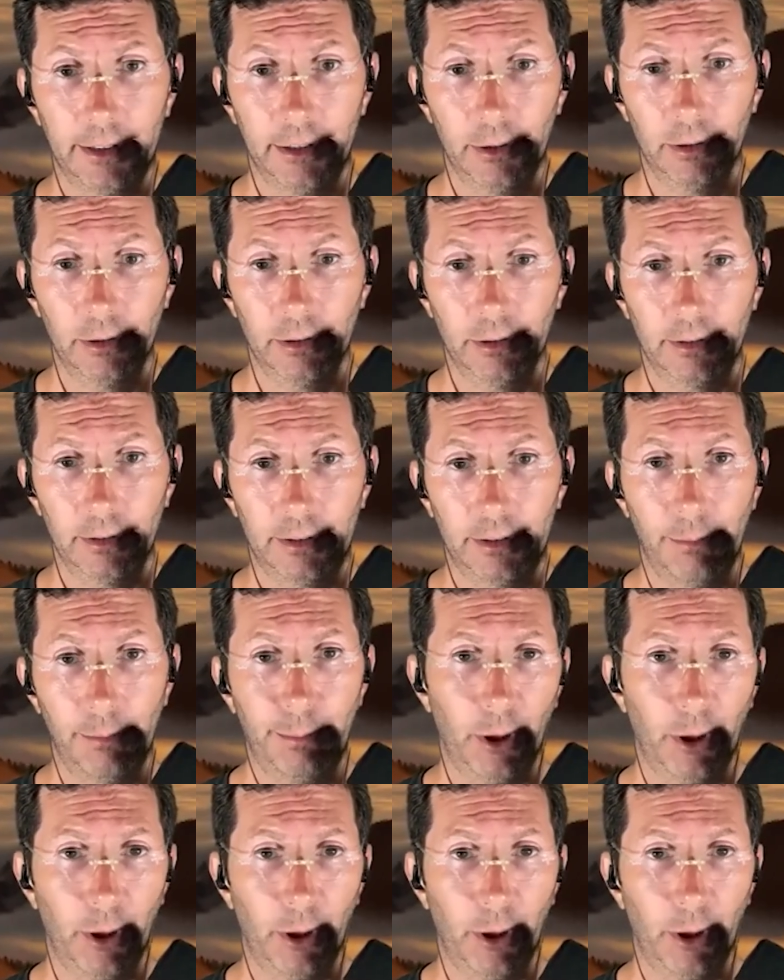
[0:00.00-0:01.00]
to
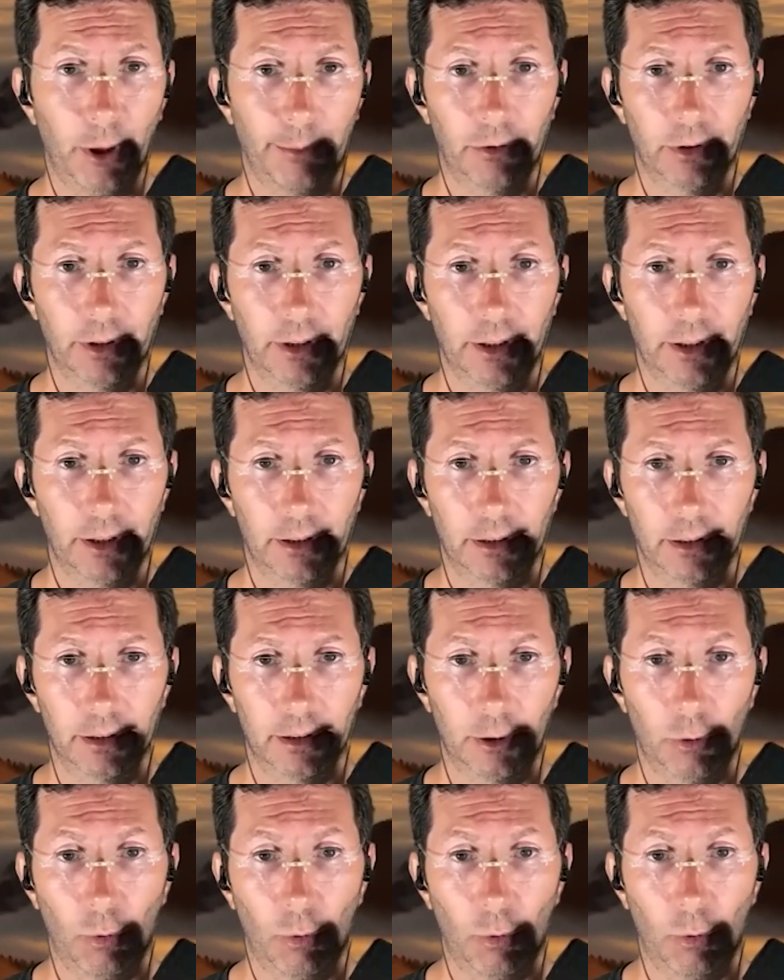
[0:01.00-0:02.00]
to build up your
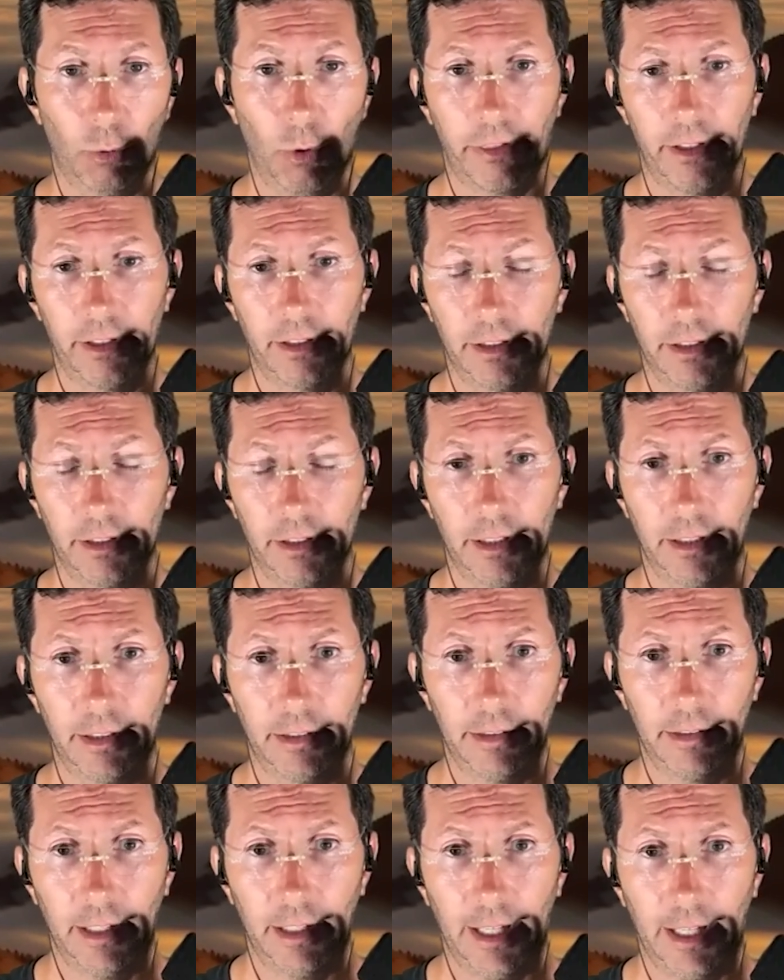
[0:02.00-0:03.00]
your your wealth.
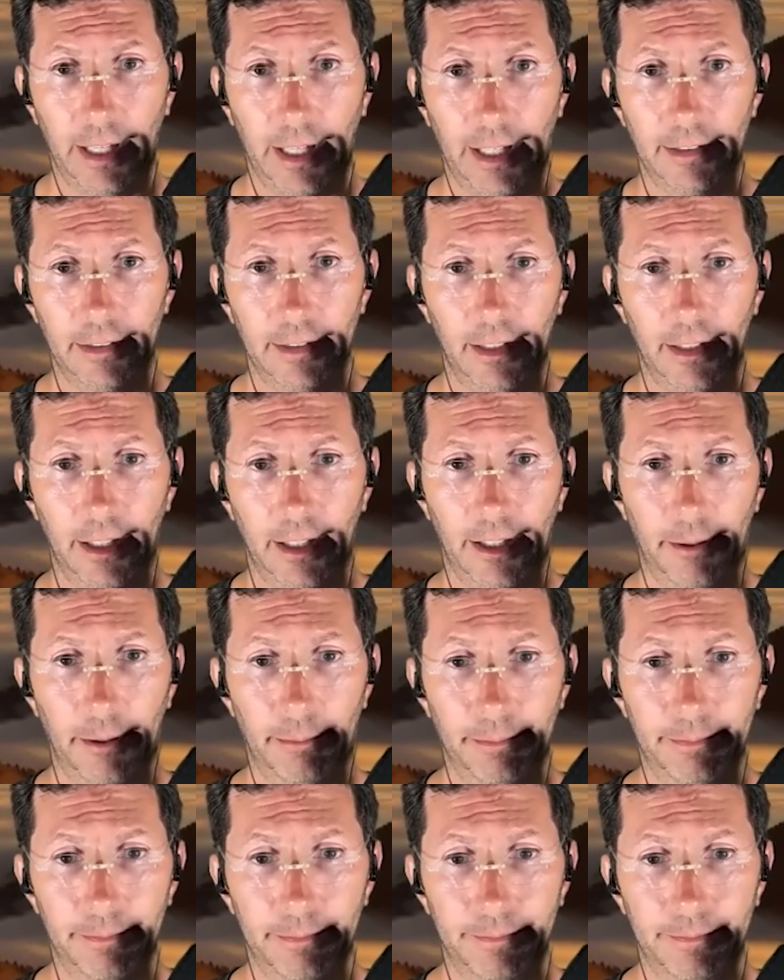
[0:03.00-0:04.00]
And
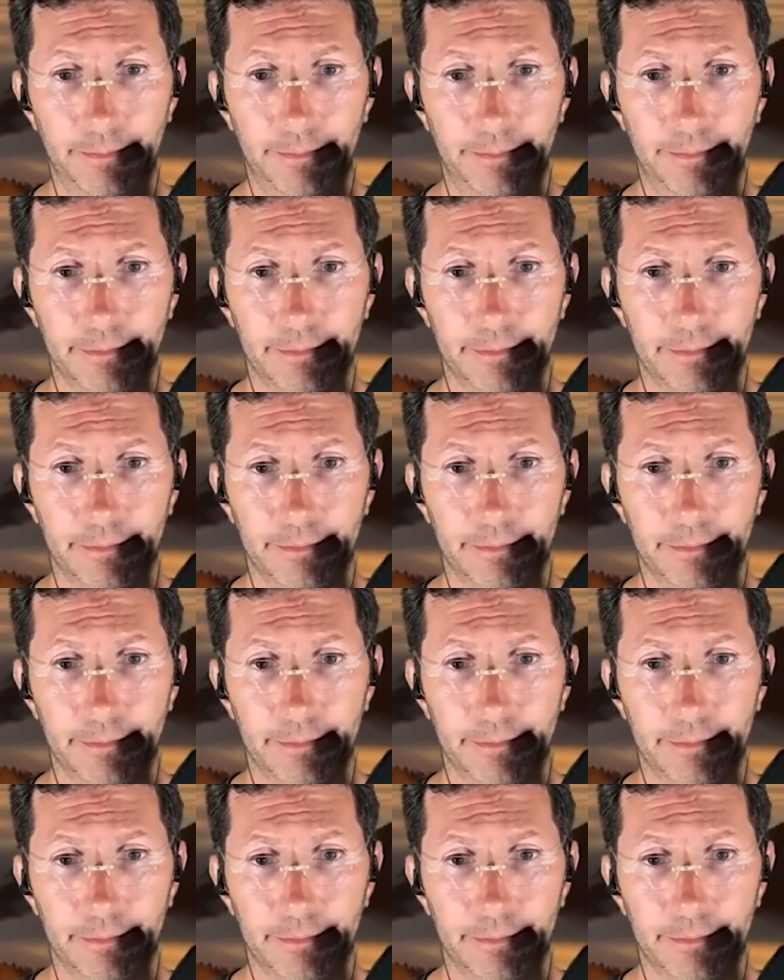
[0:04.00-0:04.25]
um,